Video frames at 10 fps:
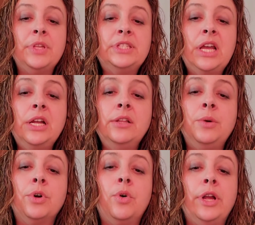Secondly,
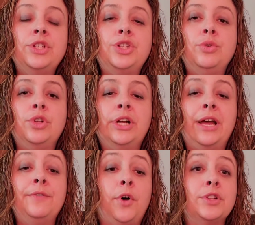we're going to look
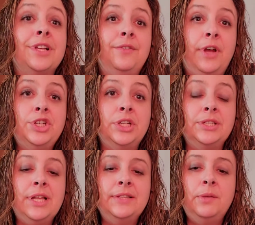at false
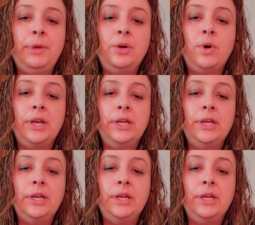confessions. That's a big one,